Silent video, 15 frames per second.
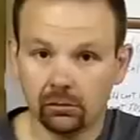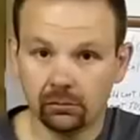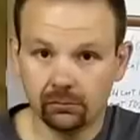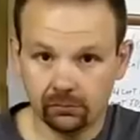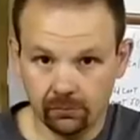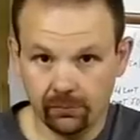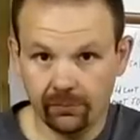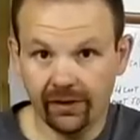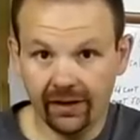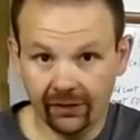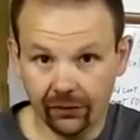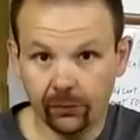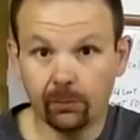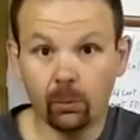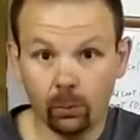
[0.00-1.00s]
that the
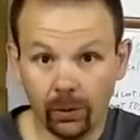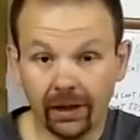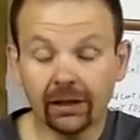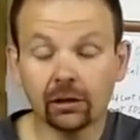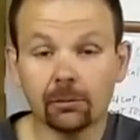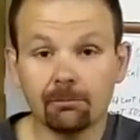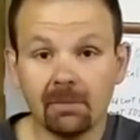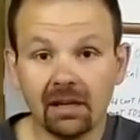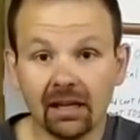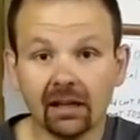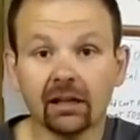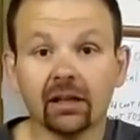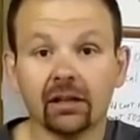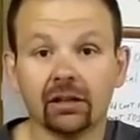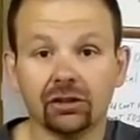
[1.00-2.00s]
regular MIG
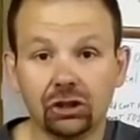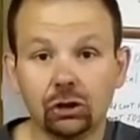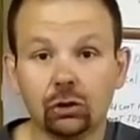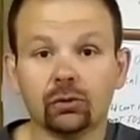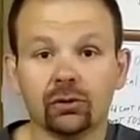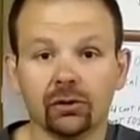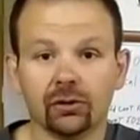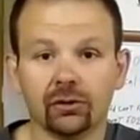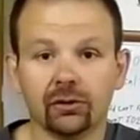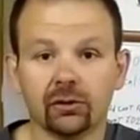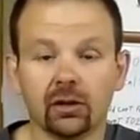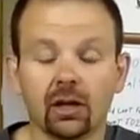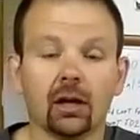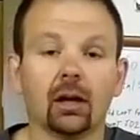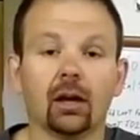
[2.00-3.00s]
gun uses,
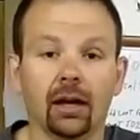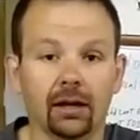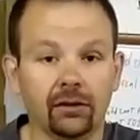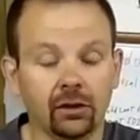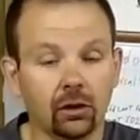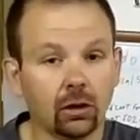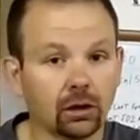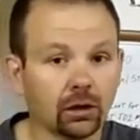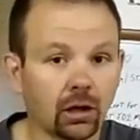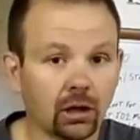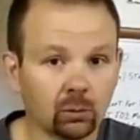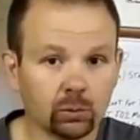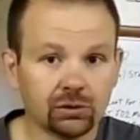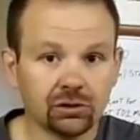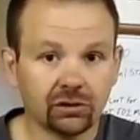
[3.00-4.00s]
and the argon would
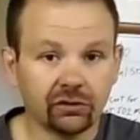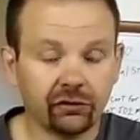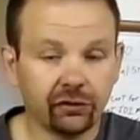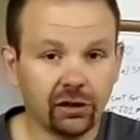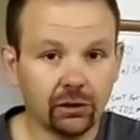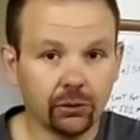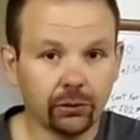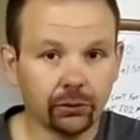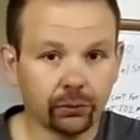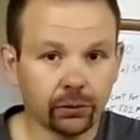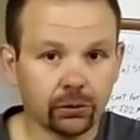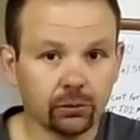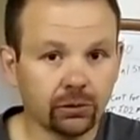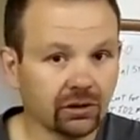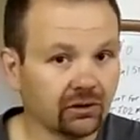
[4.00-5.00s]
just flow through
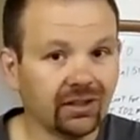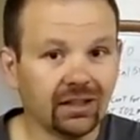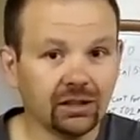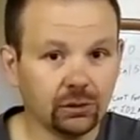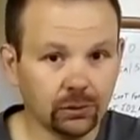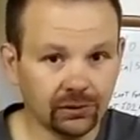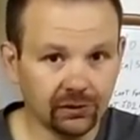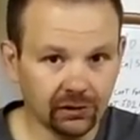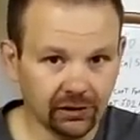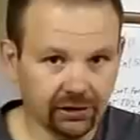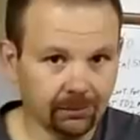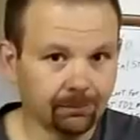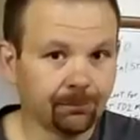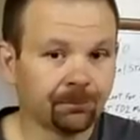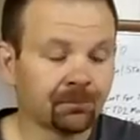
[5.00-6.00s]
continuously.
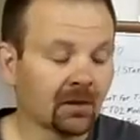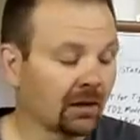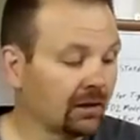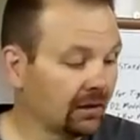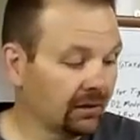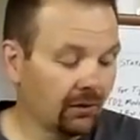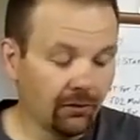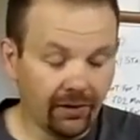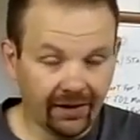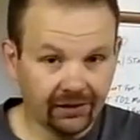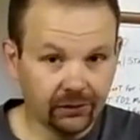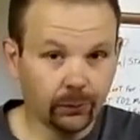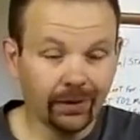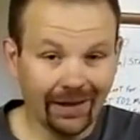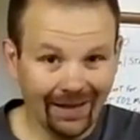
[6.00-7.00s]
That's what
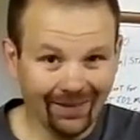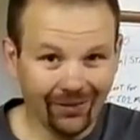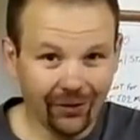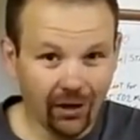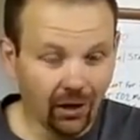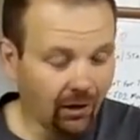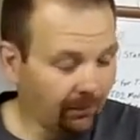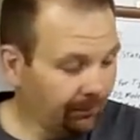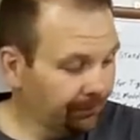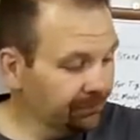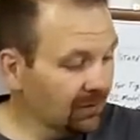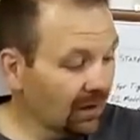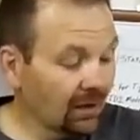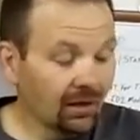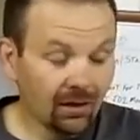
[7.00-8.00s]
I thought.
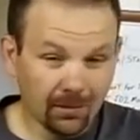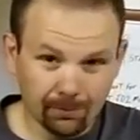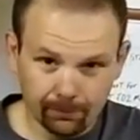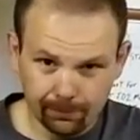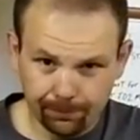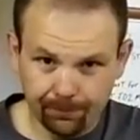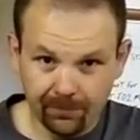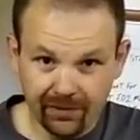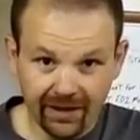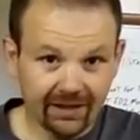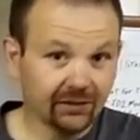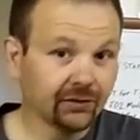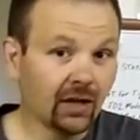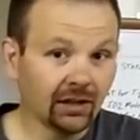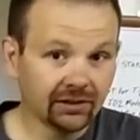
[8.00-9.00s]
That is
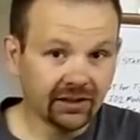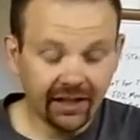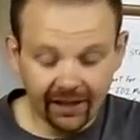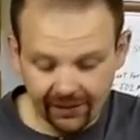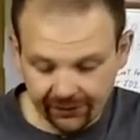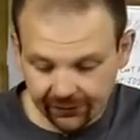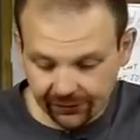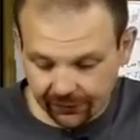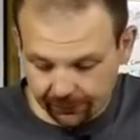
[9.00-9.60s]
not the case.